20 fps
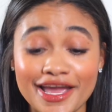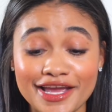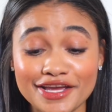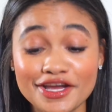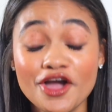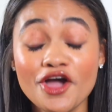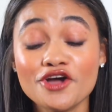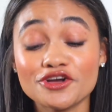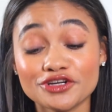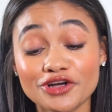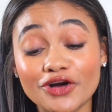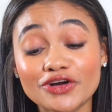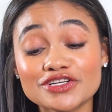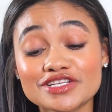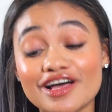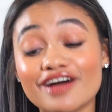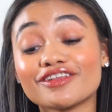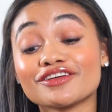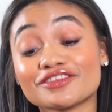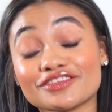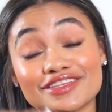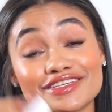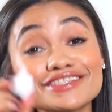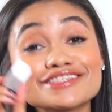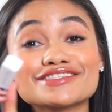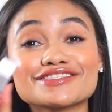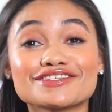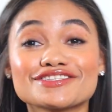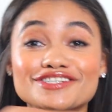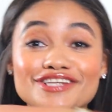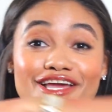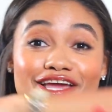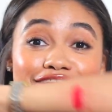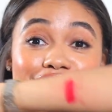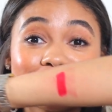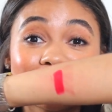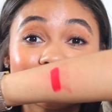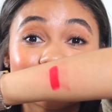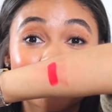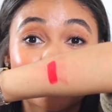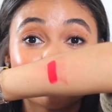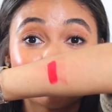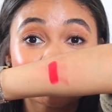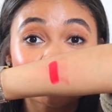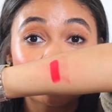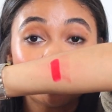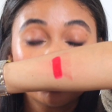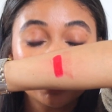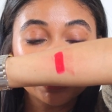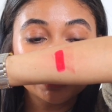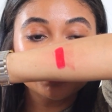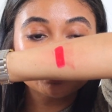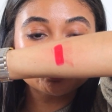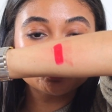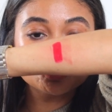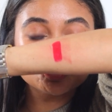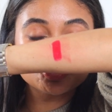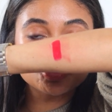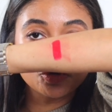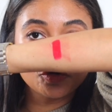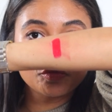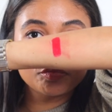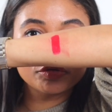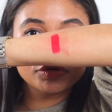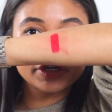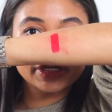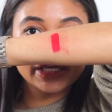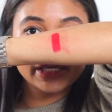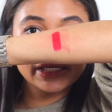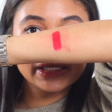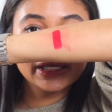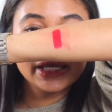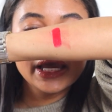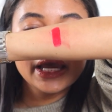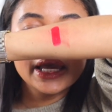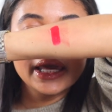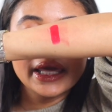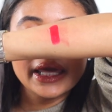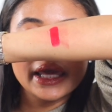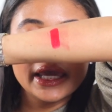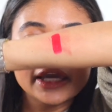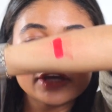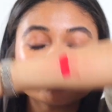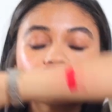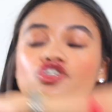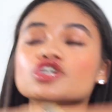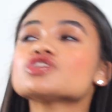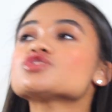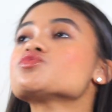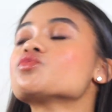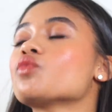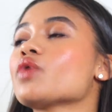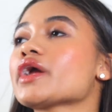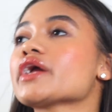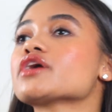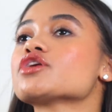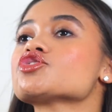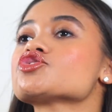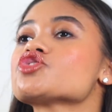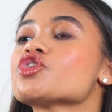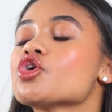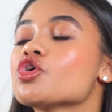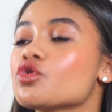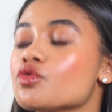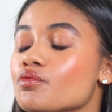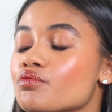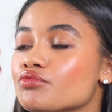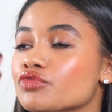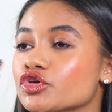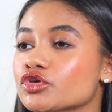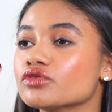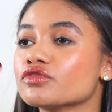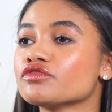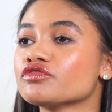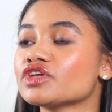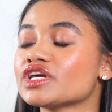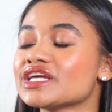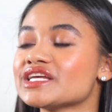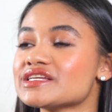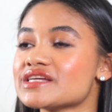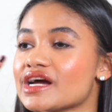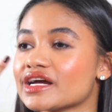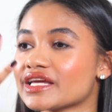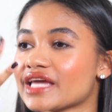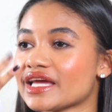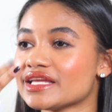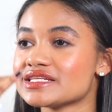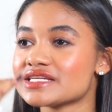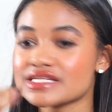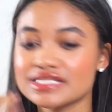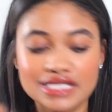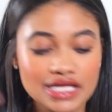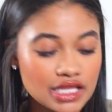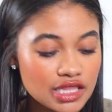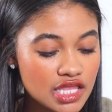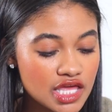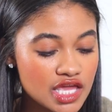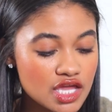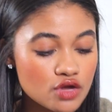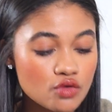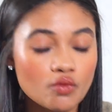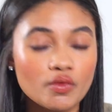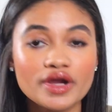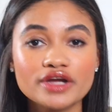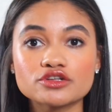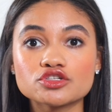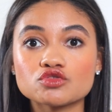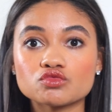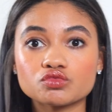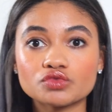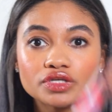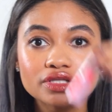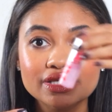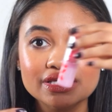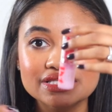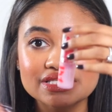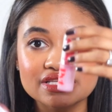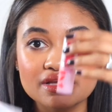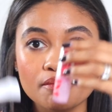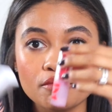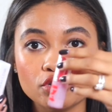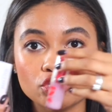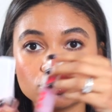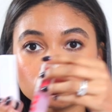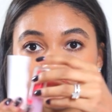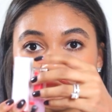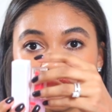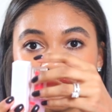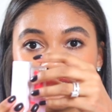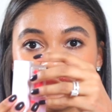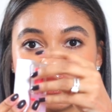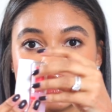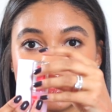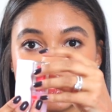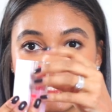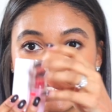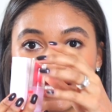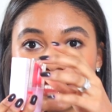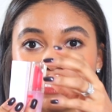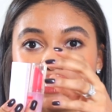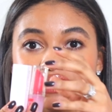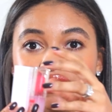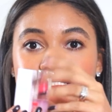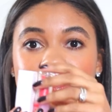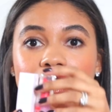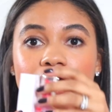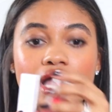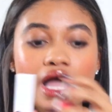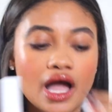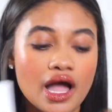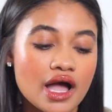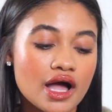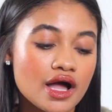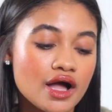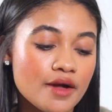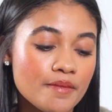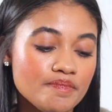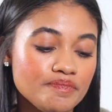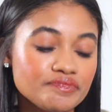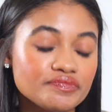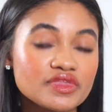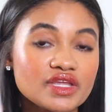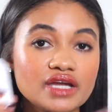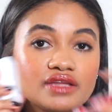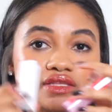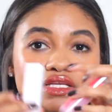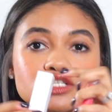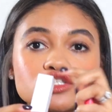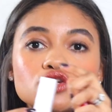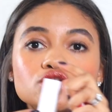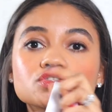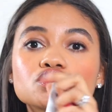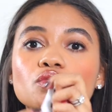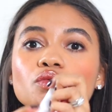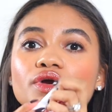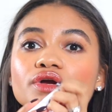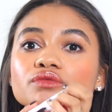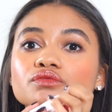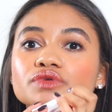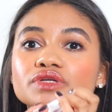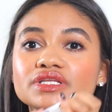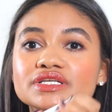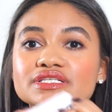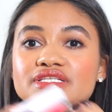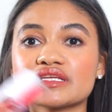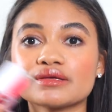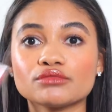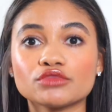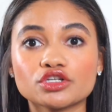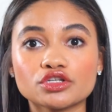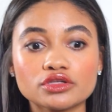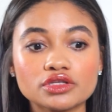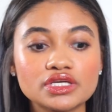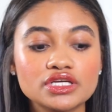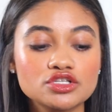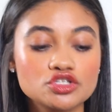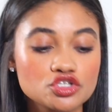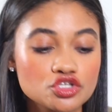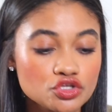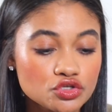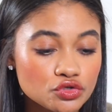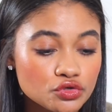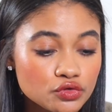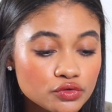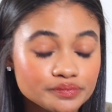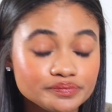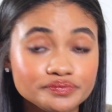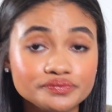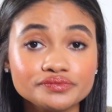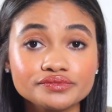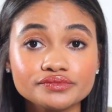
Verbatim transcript: a NARS color. This is the shade Damsel, and it's so pretty. It just wears beautifully again doesn't cling wears really similarly to this um, and these also wear really similarly to